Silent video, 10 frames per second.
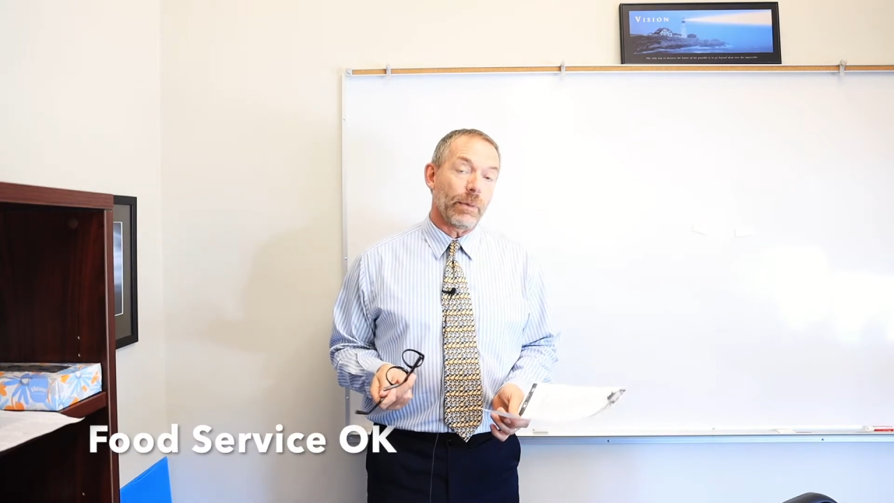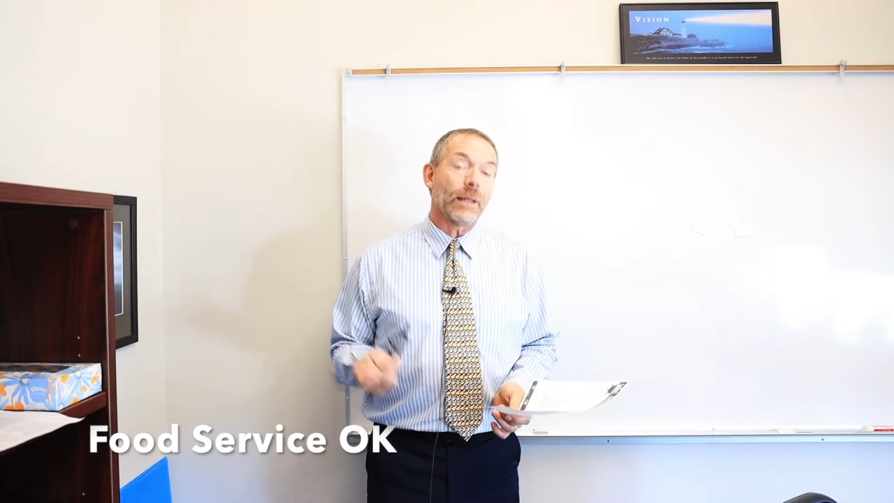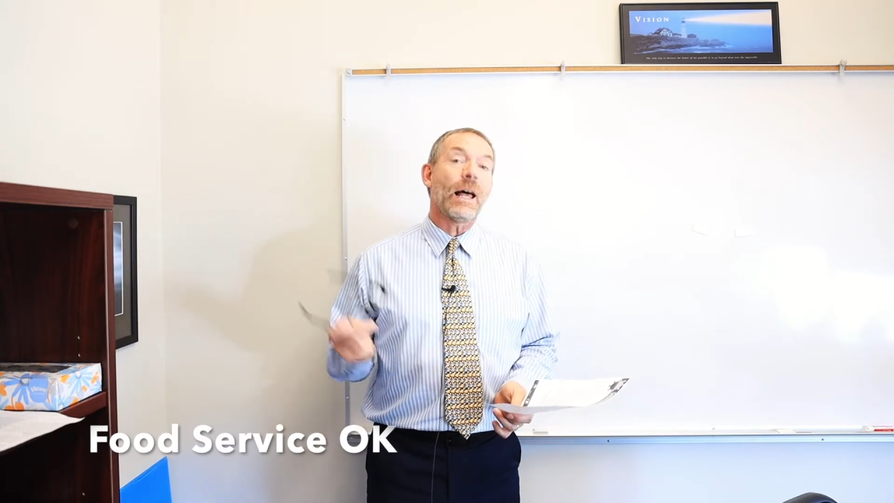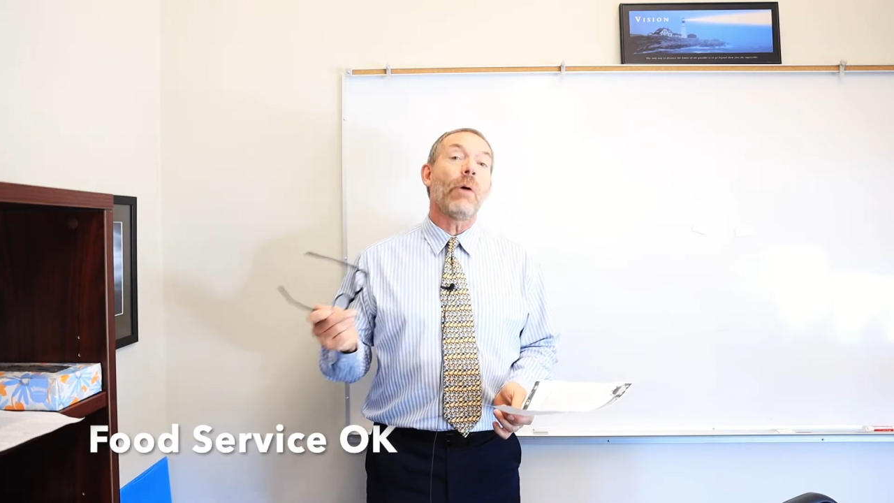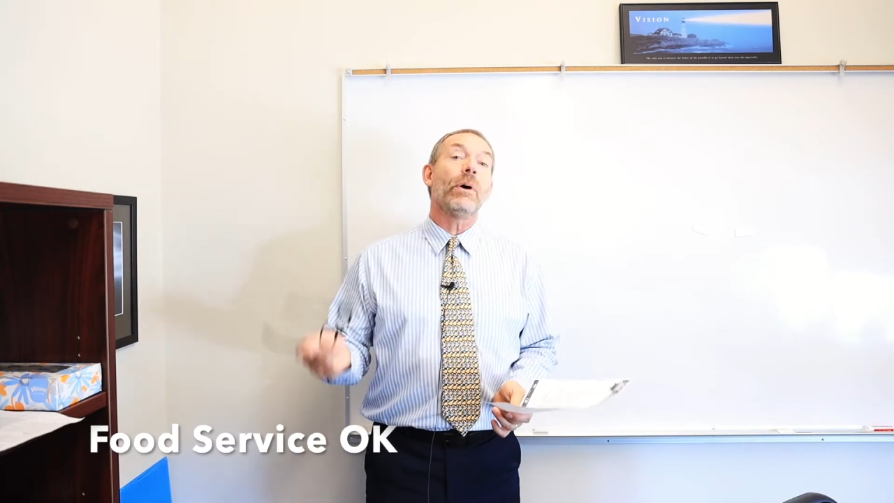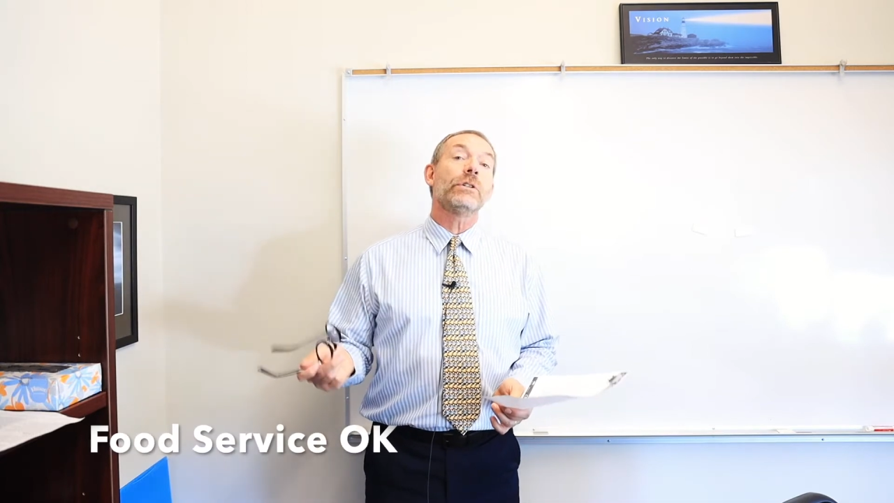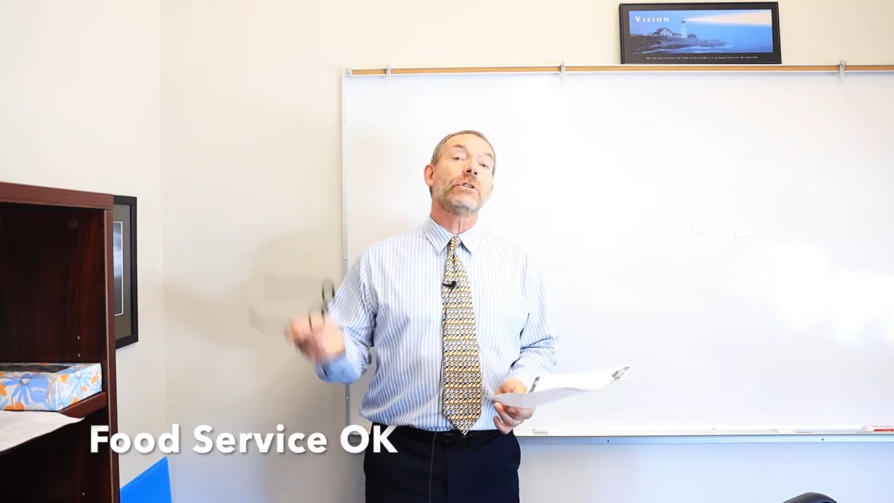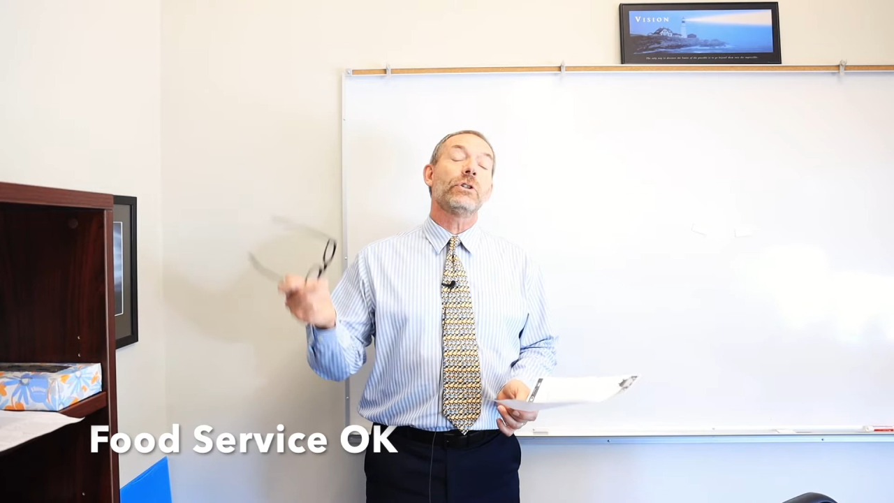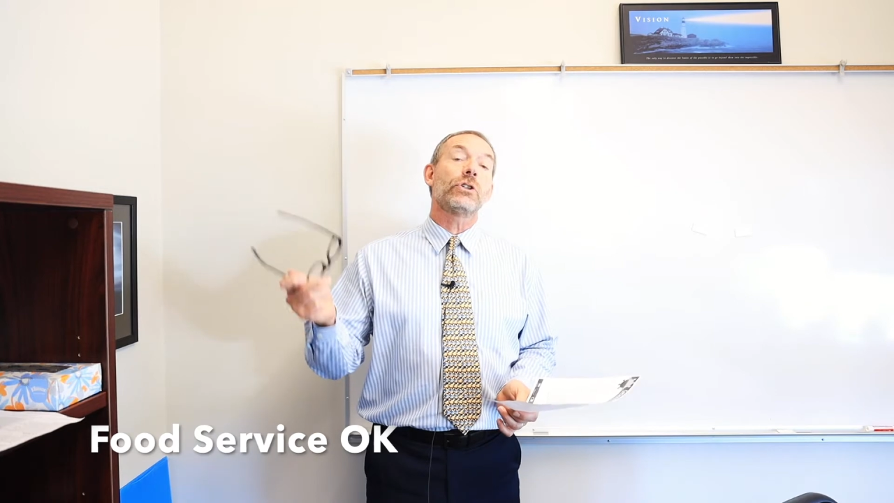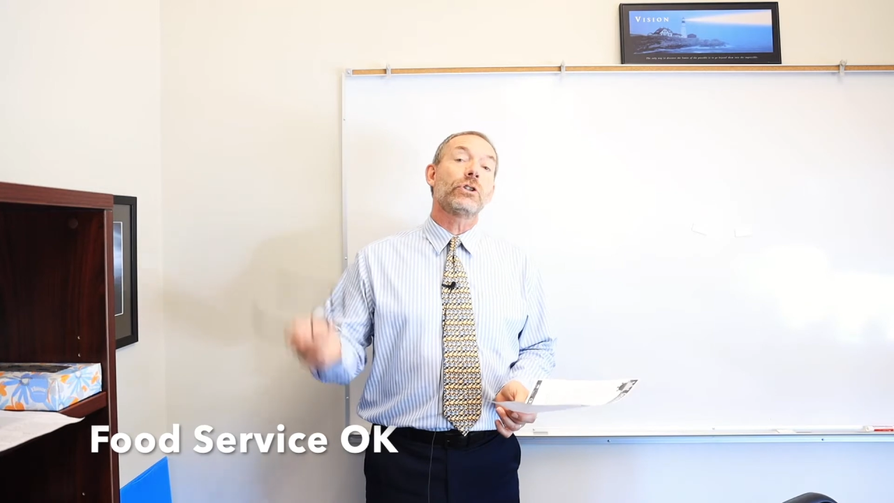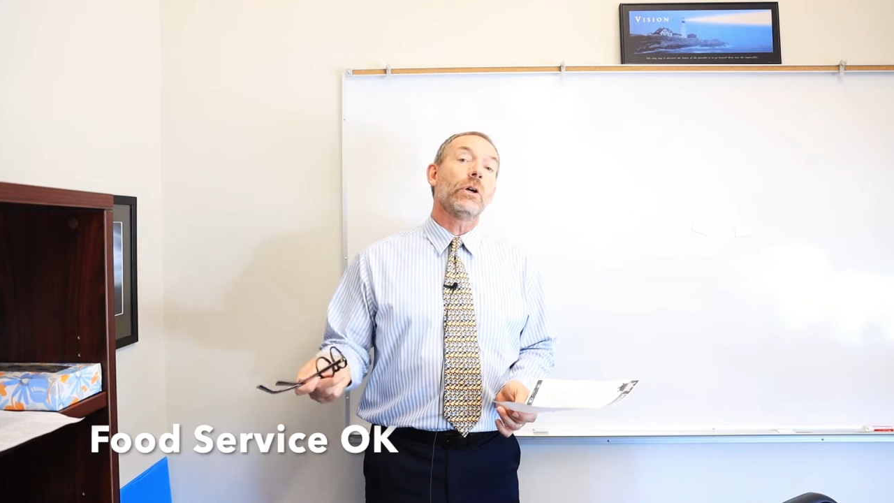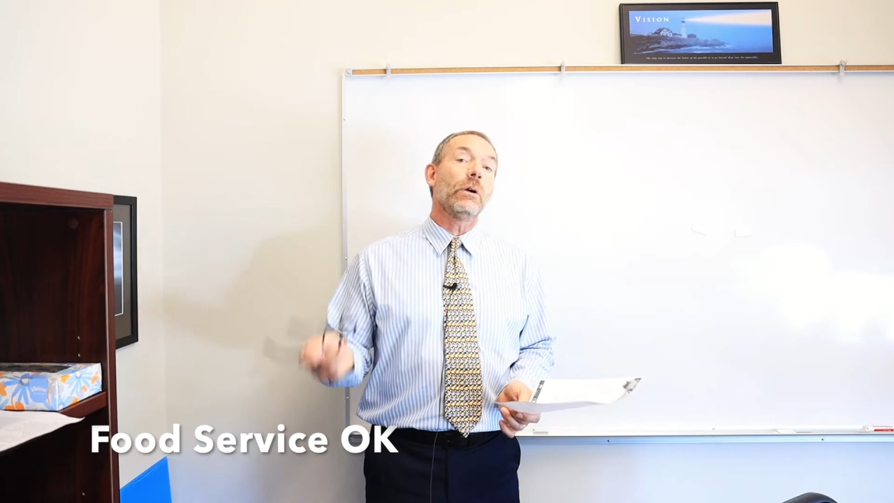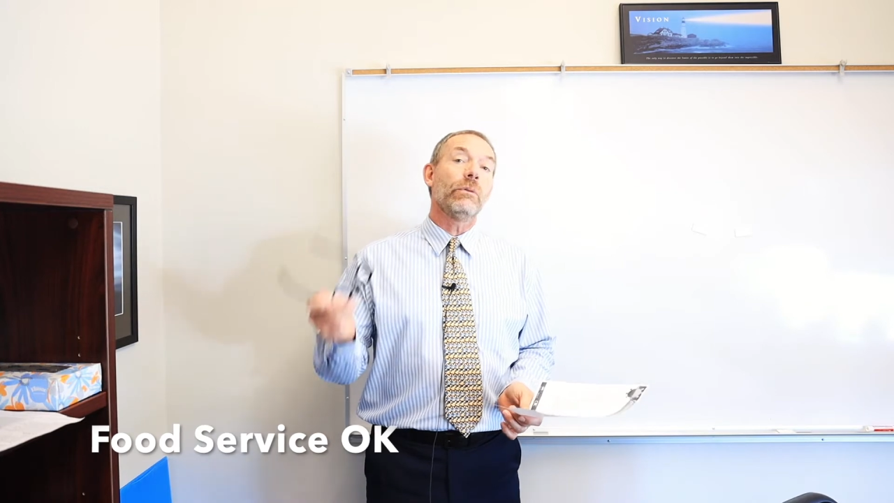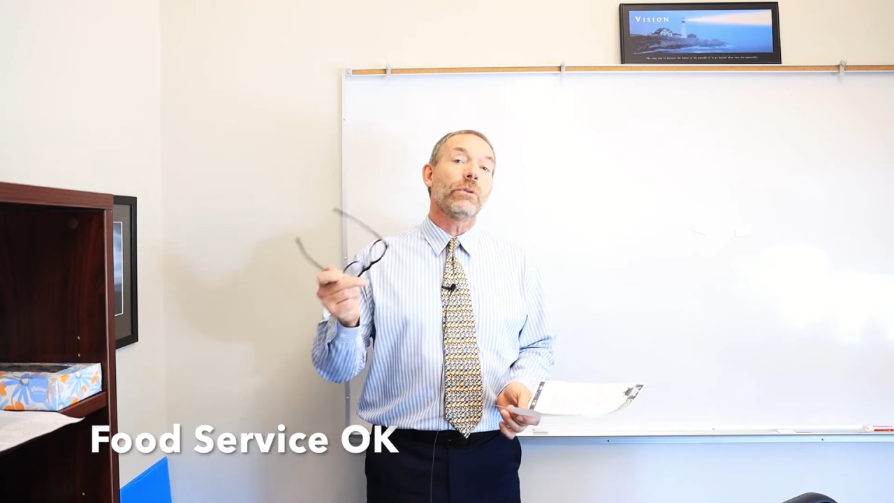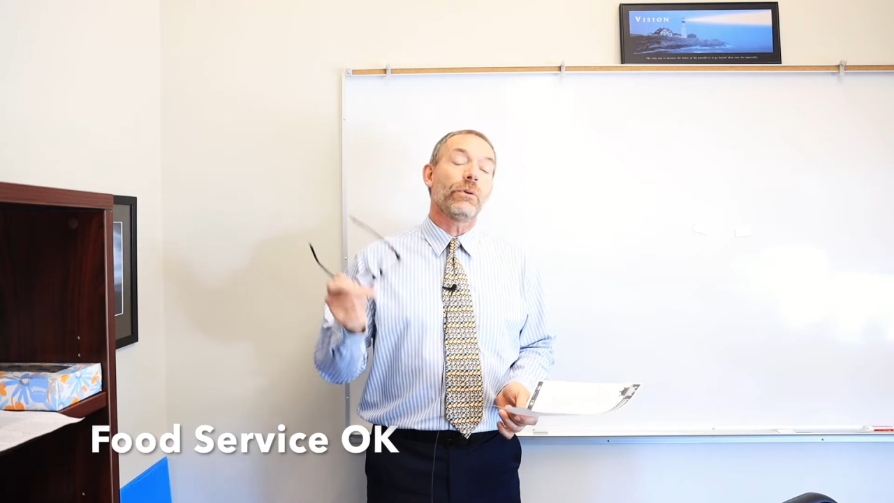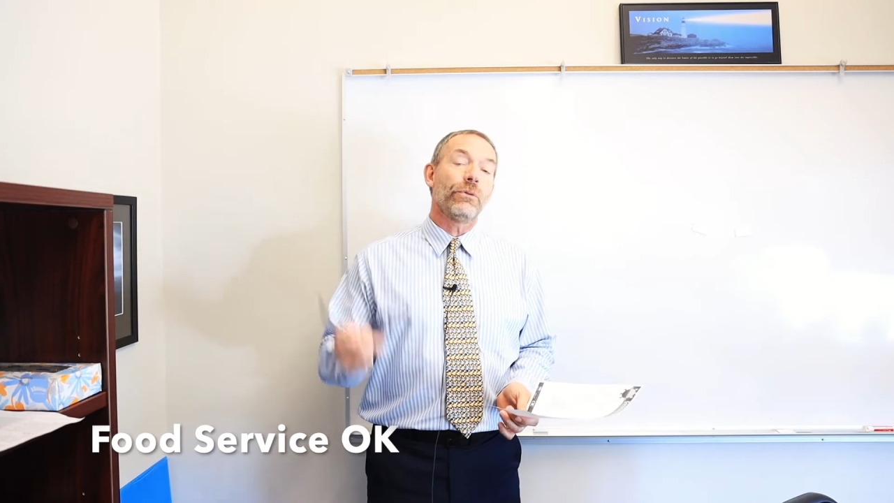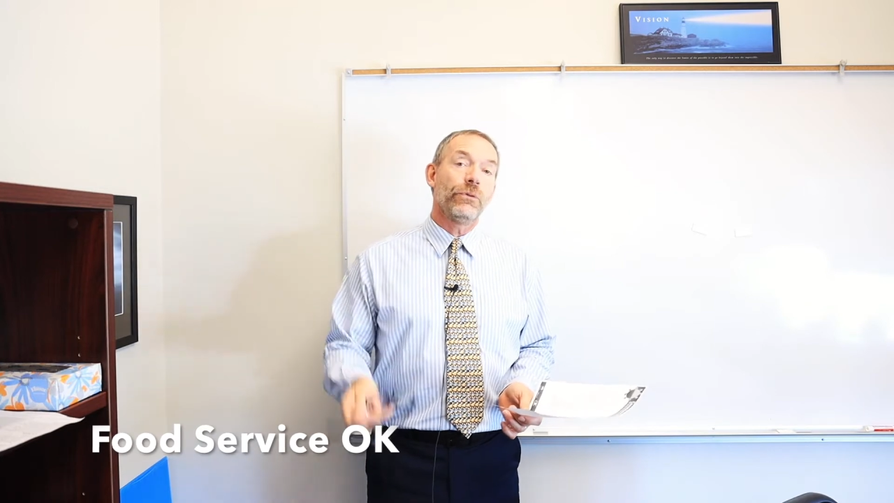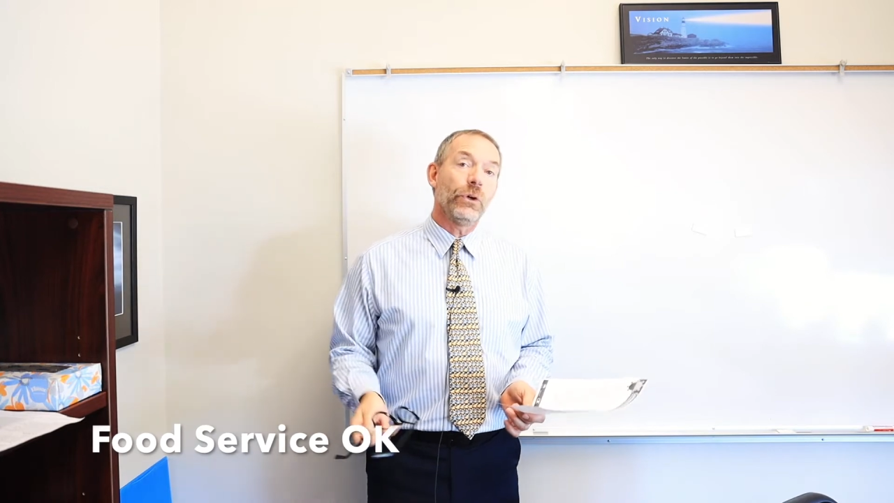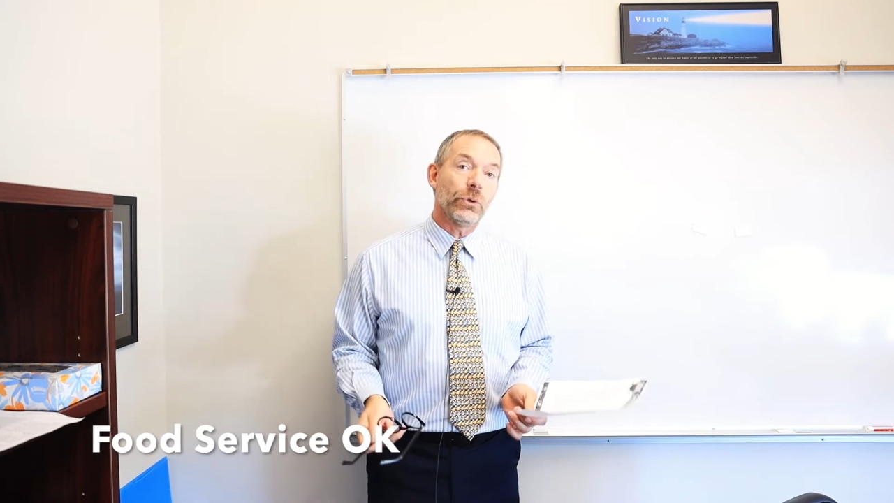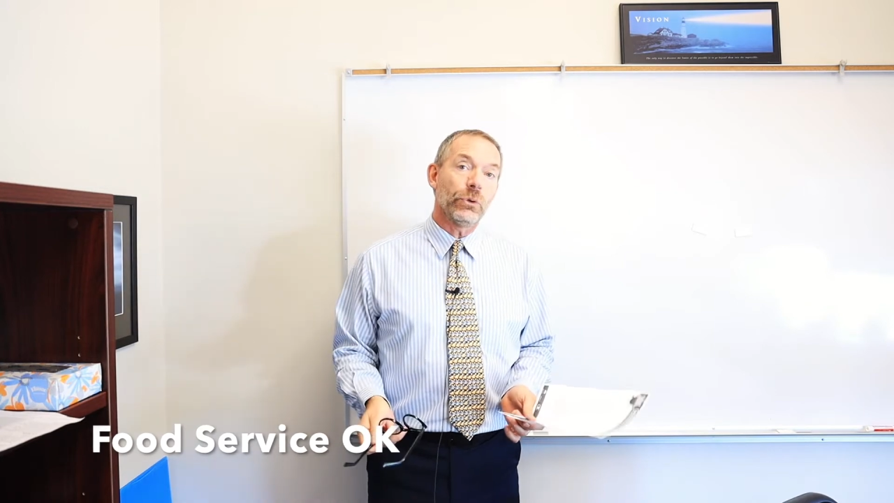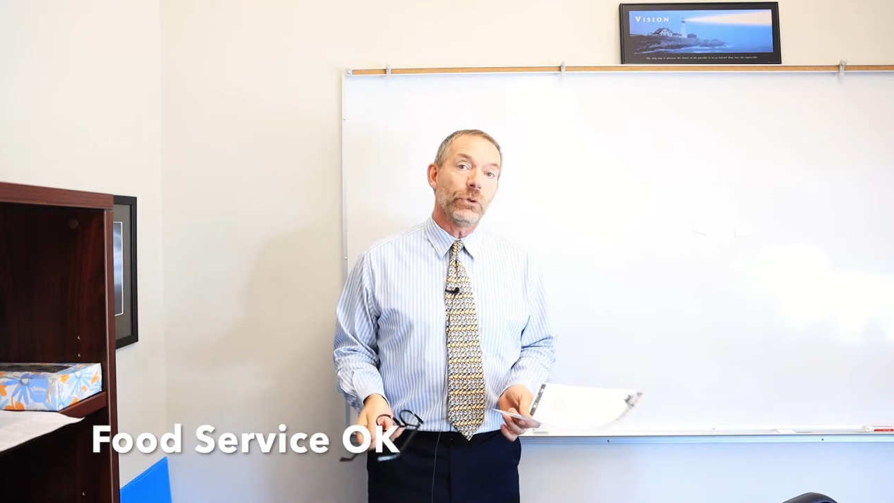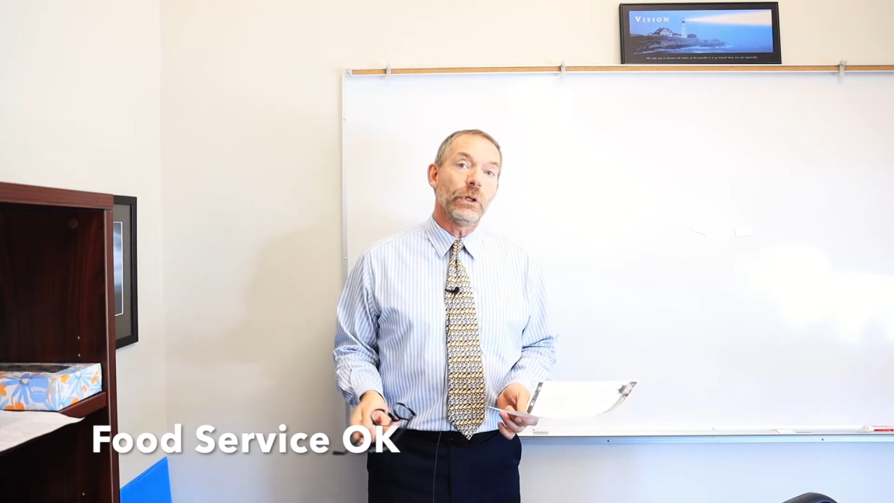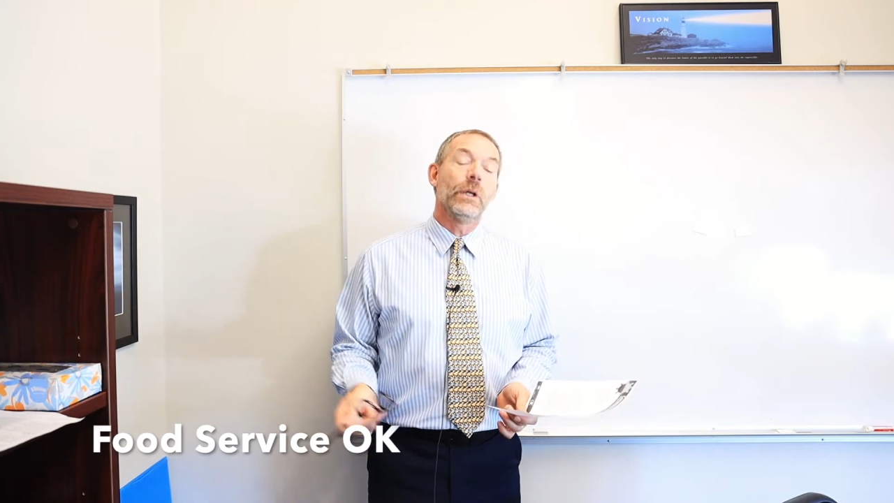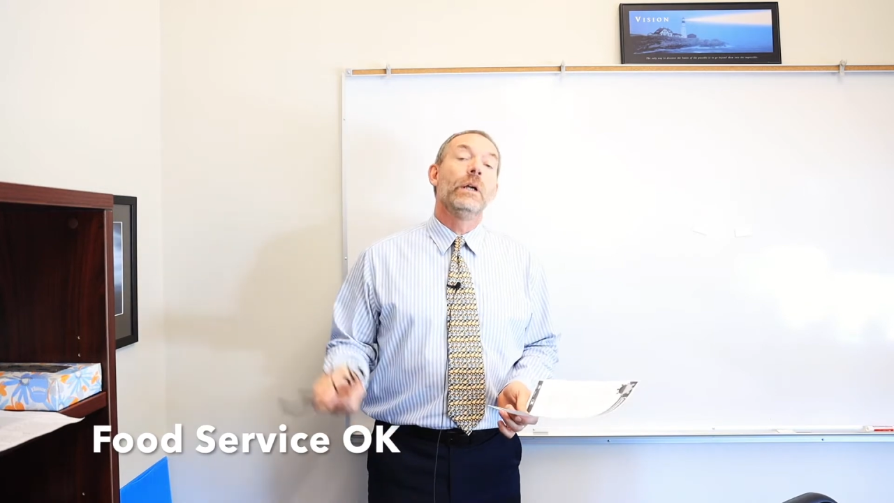allow us to serve food